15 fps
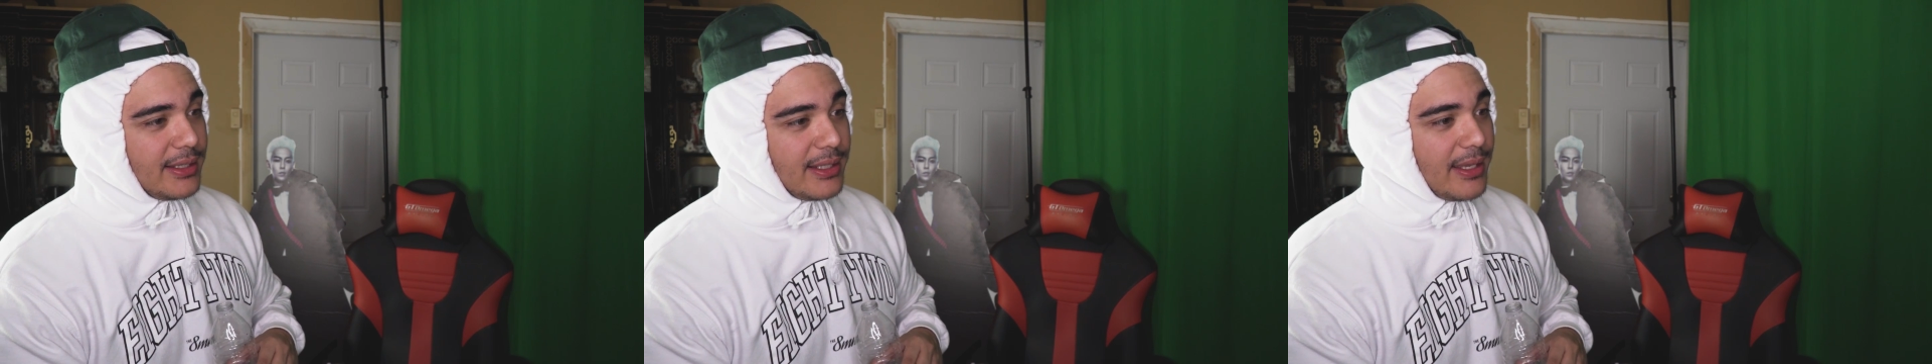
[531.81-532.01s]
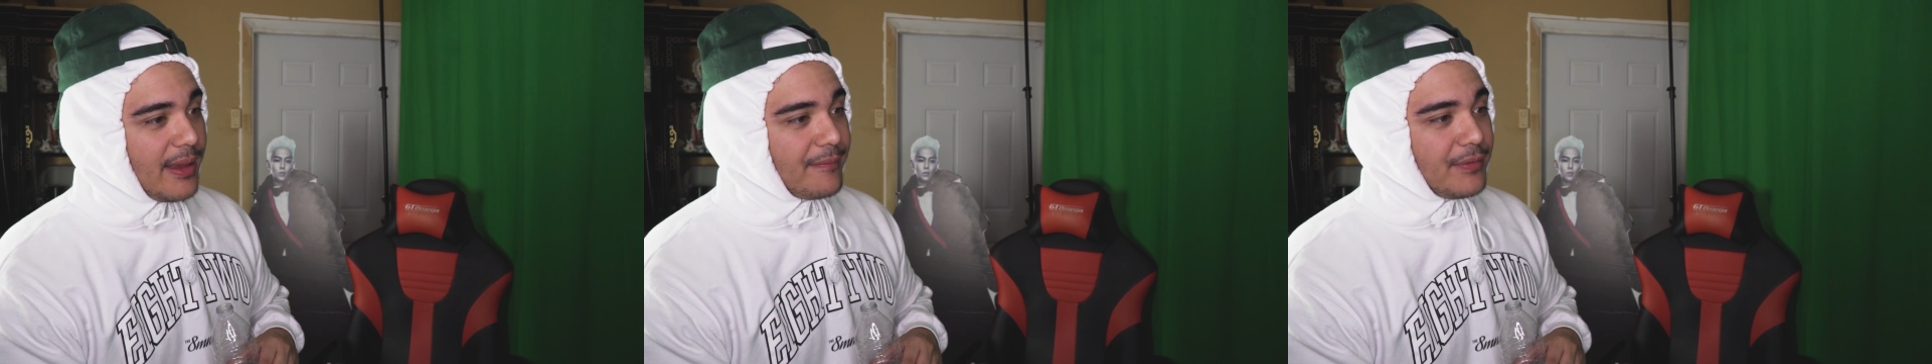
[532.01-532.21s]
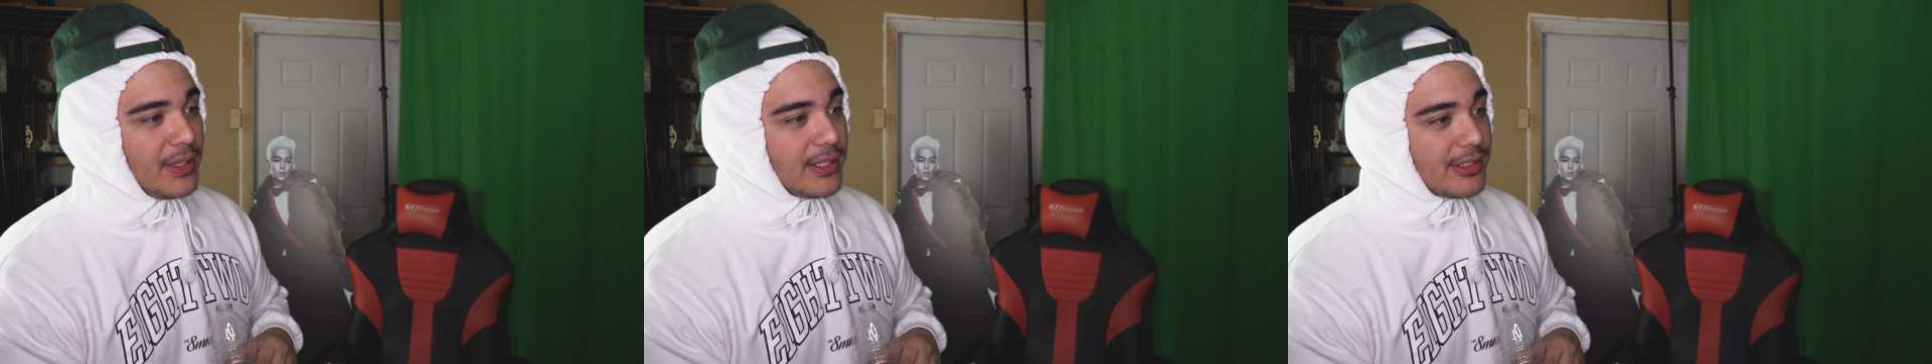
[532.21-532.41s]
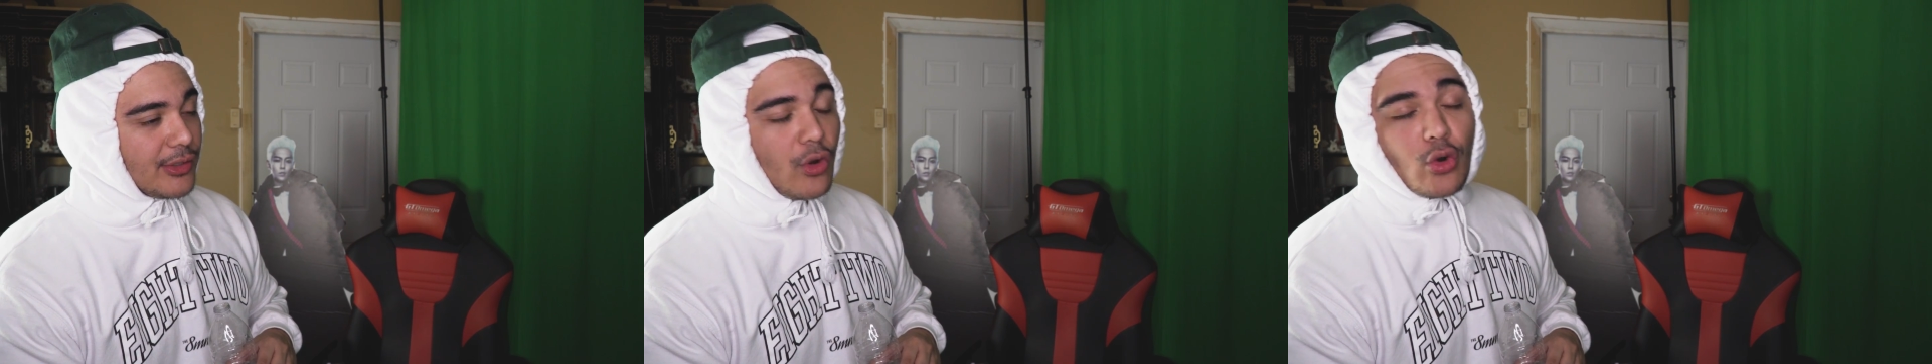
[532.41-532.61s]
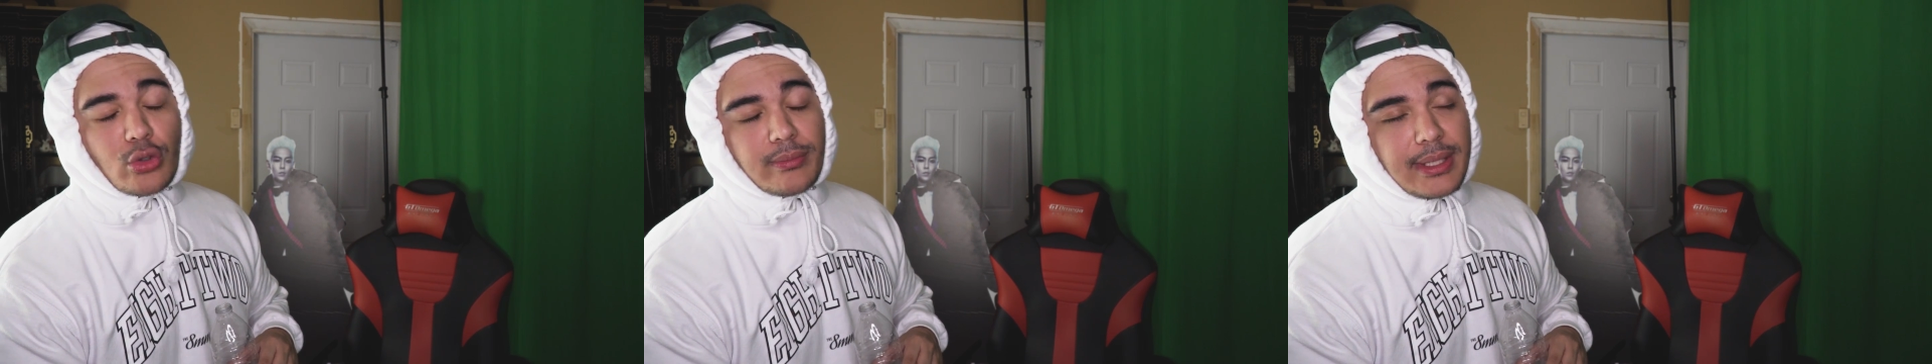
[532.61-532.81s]
The MV
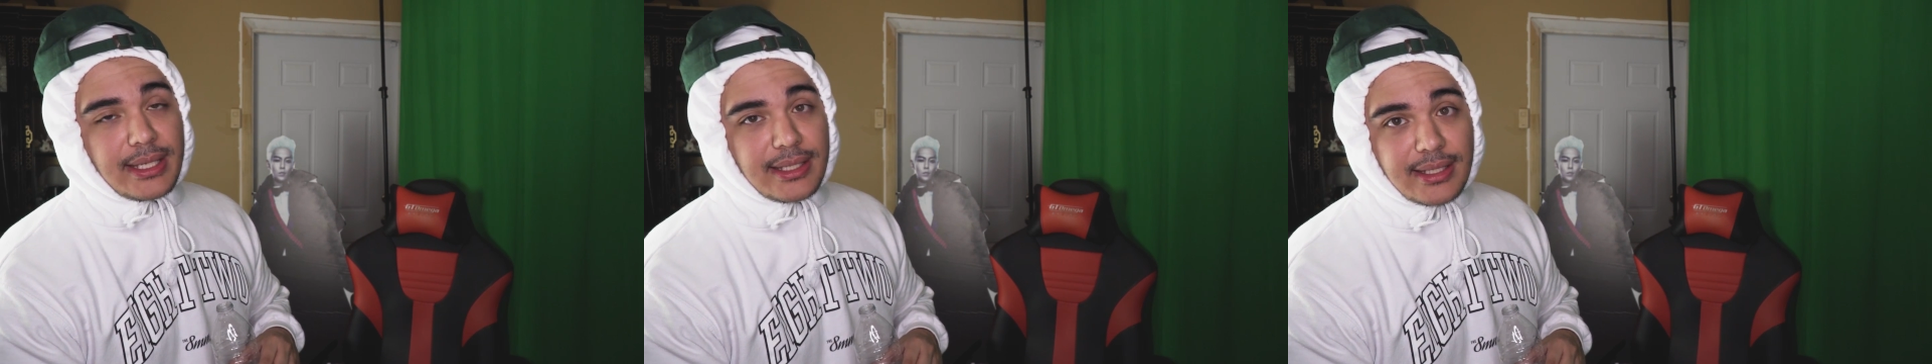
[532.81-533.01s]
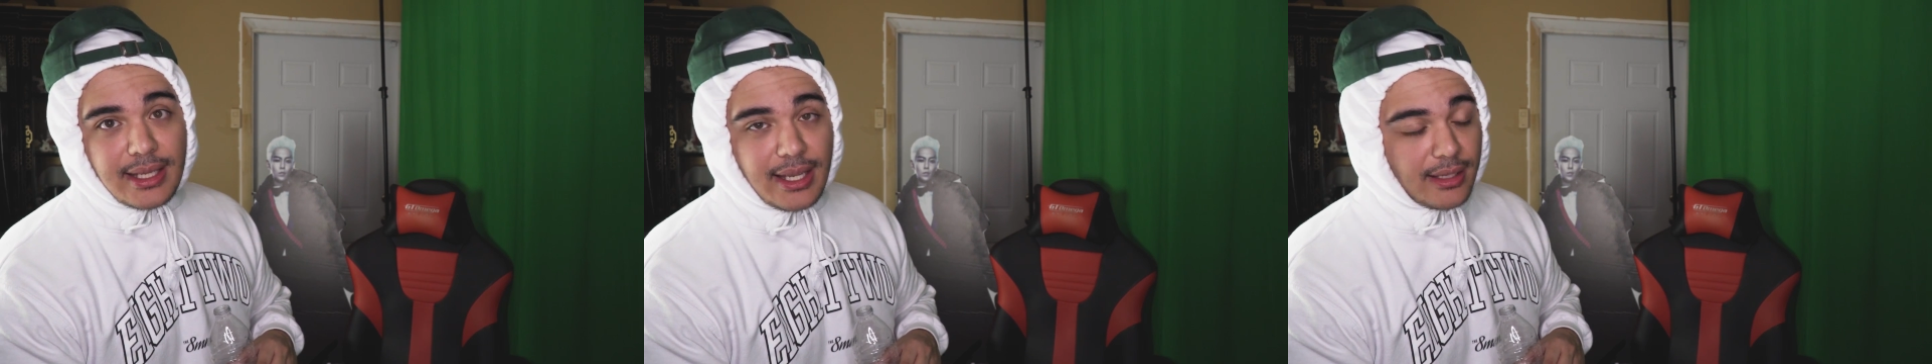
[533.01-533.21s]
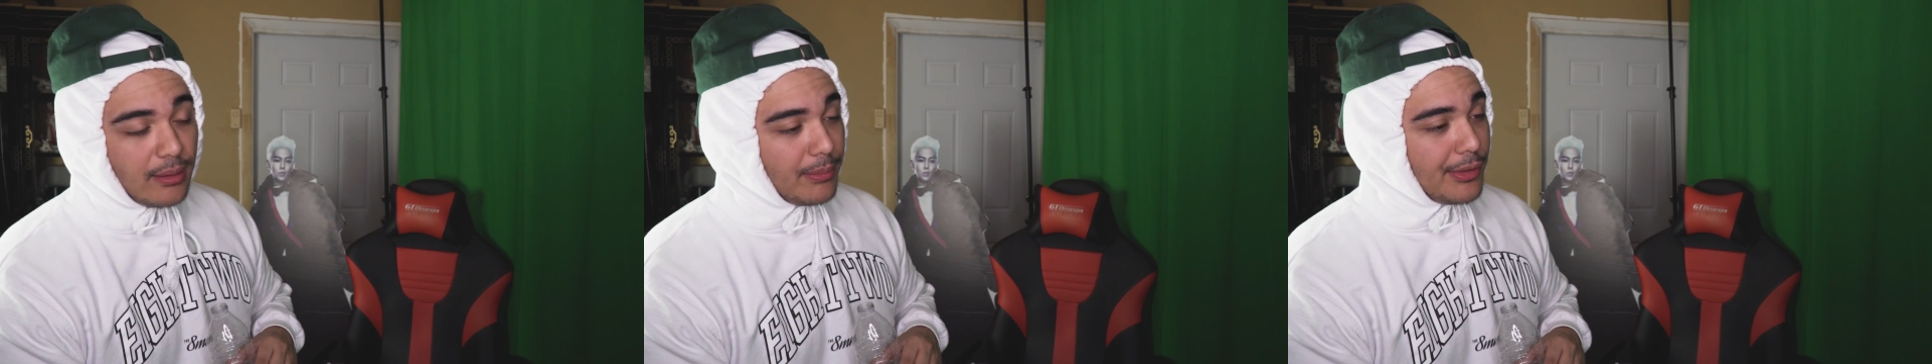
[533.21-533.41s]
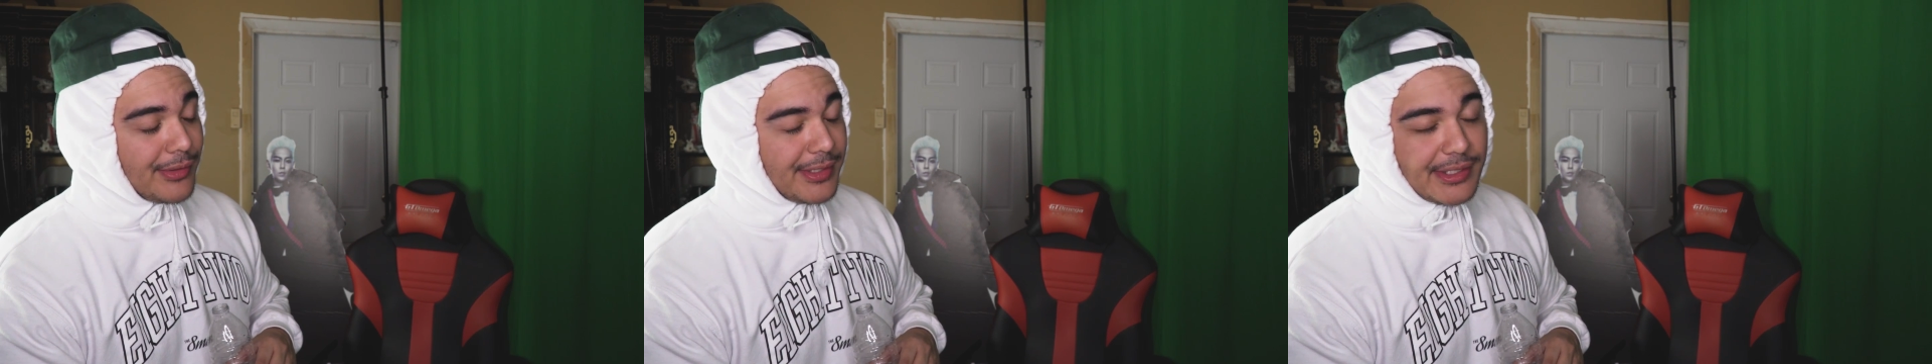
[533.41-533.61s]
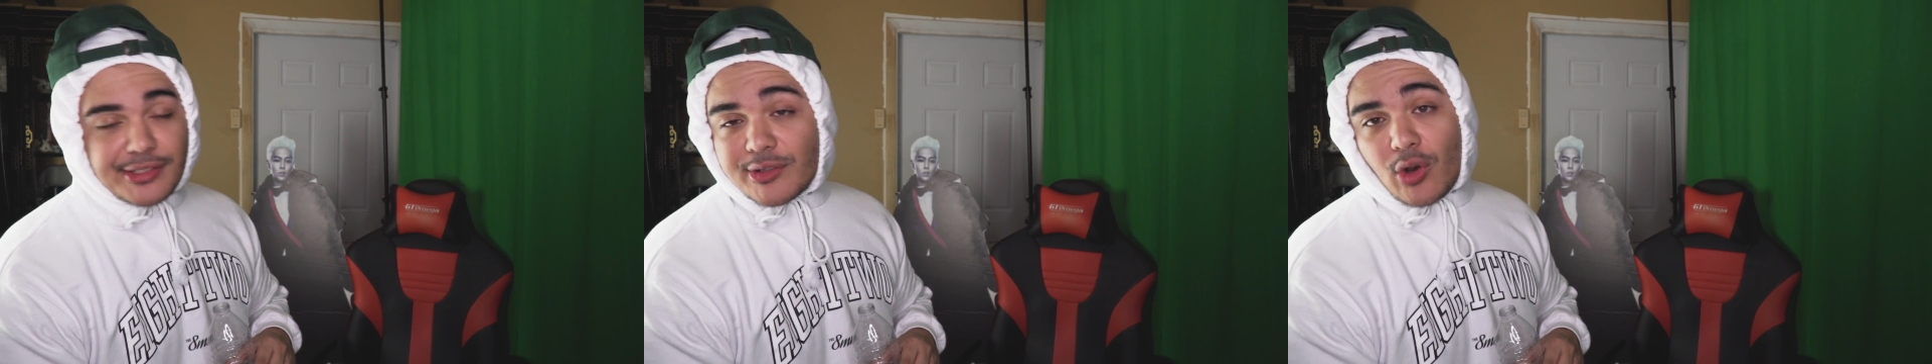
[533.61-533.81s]
sold me, the
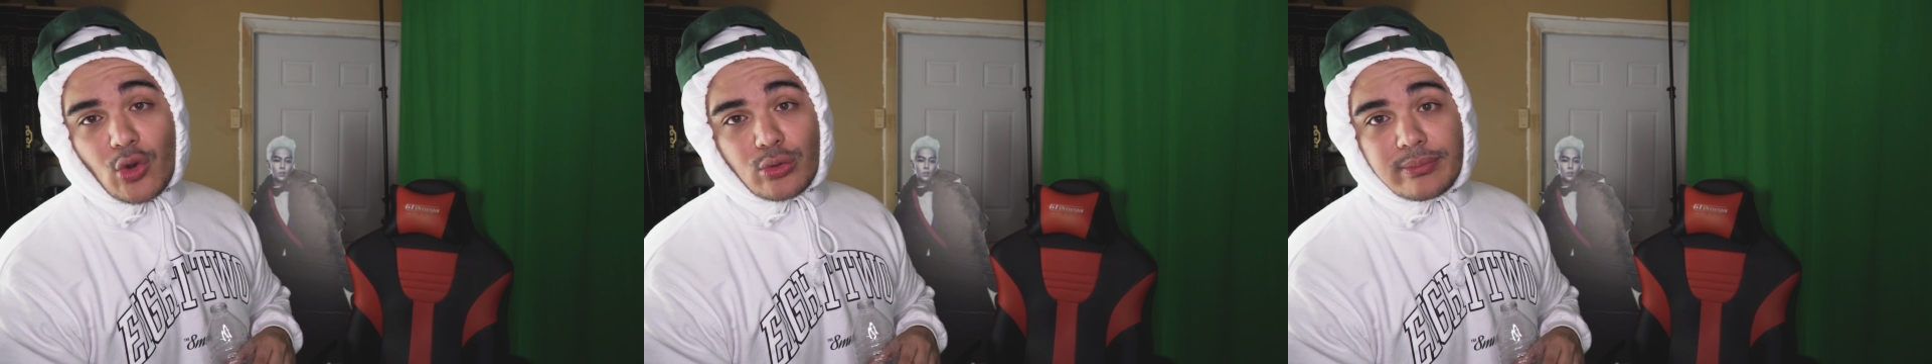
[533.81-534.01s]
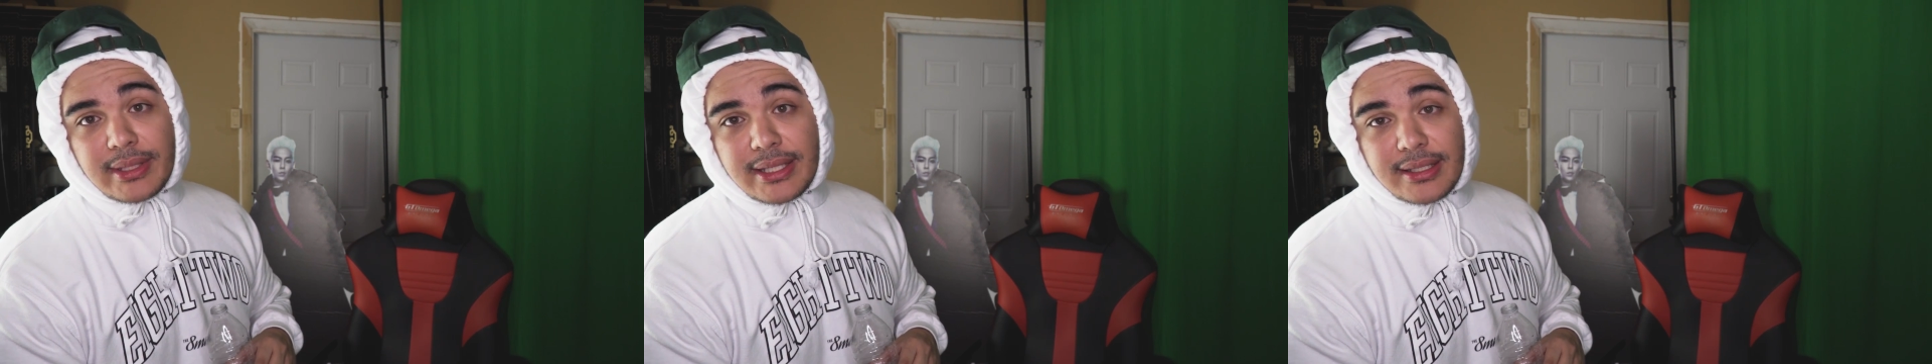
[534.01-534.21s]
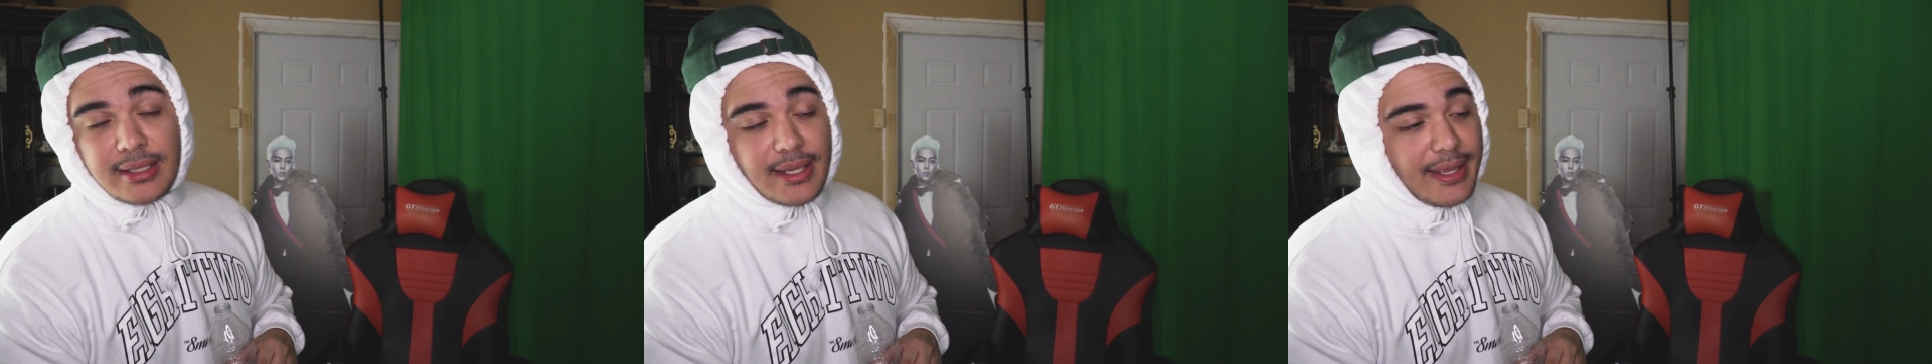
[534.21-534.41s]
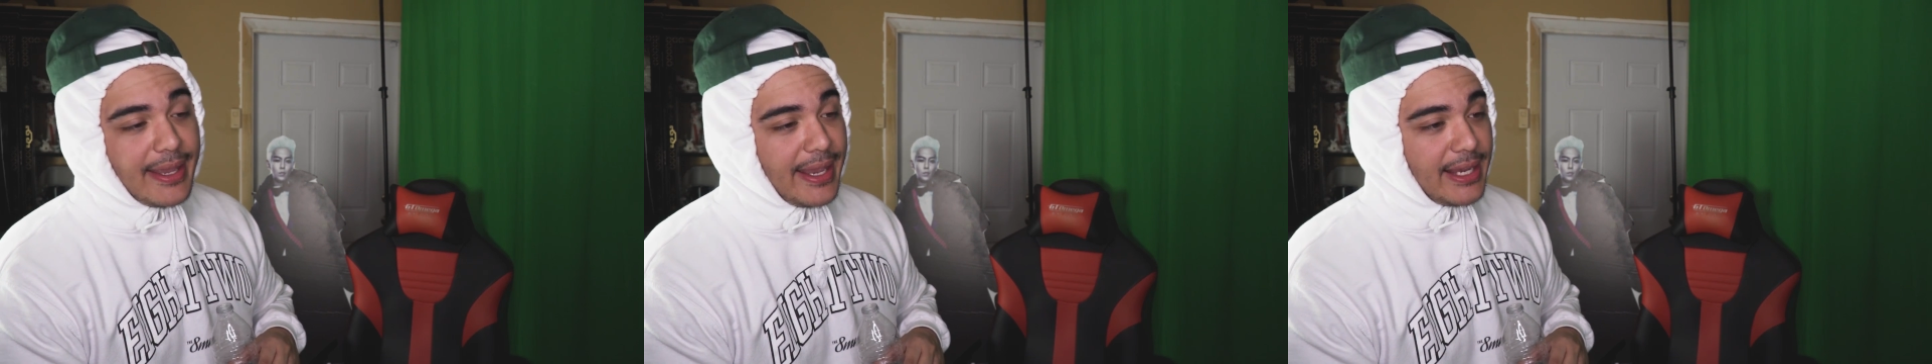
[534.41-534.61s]
music sold me,